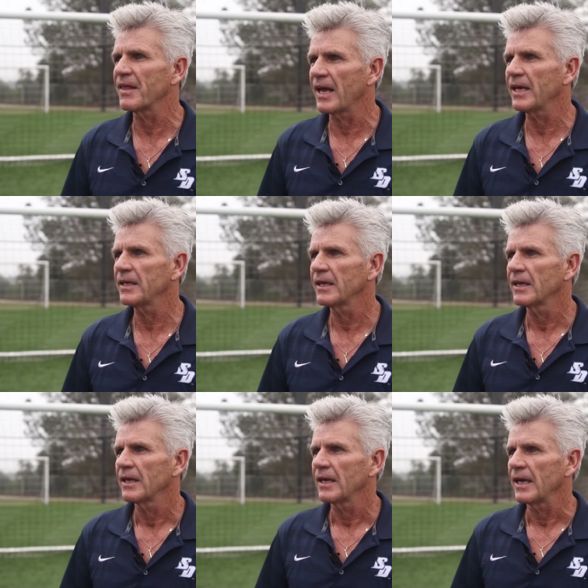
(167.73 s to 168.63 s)
then
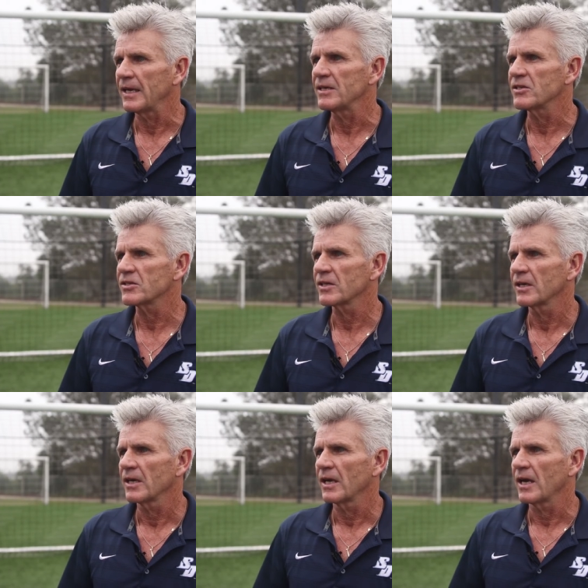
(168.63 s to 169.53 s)
is
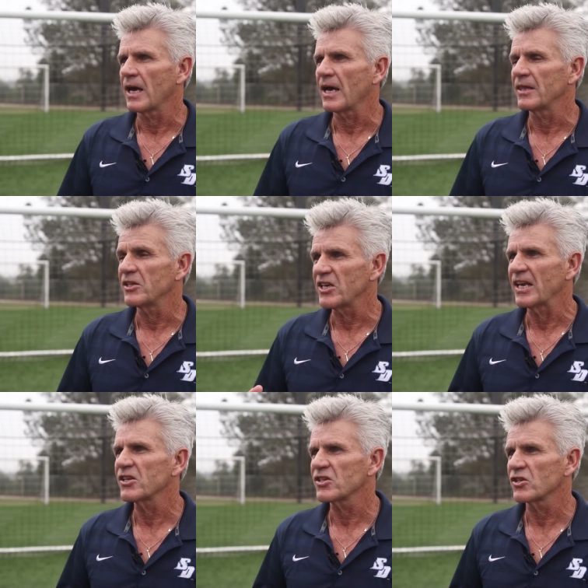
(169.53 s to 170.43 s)
the
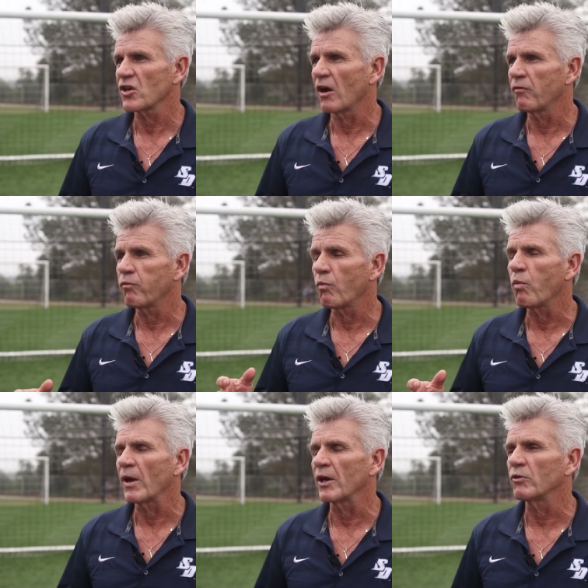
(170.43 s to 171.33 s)
genesis of
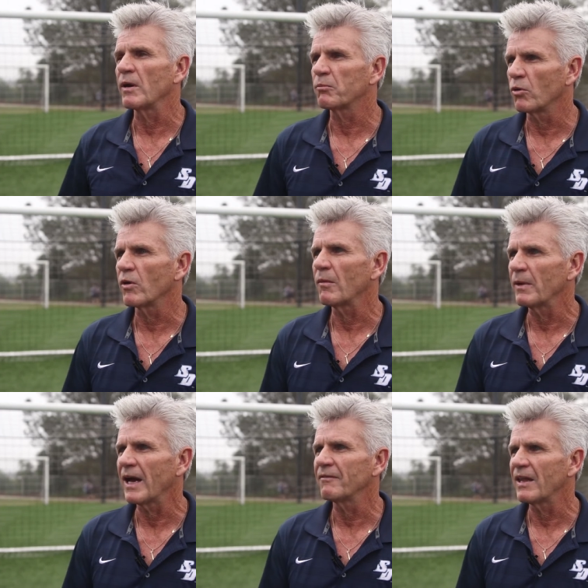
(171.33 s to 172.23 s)
what a great program
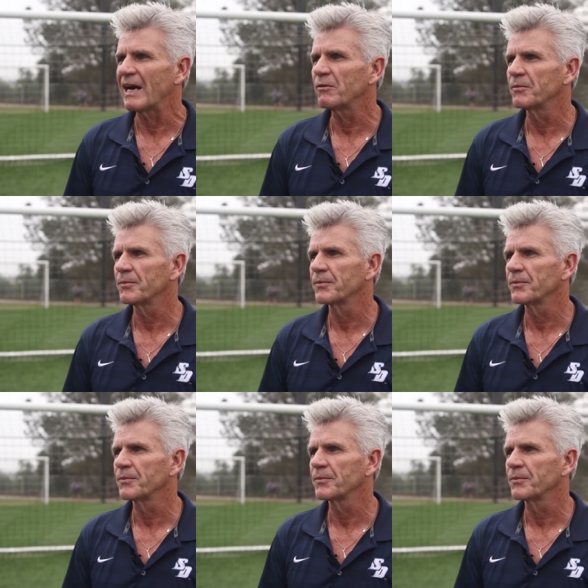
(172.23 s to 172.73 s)
we have now.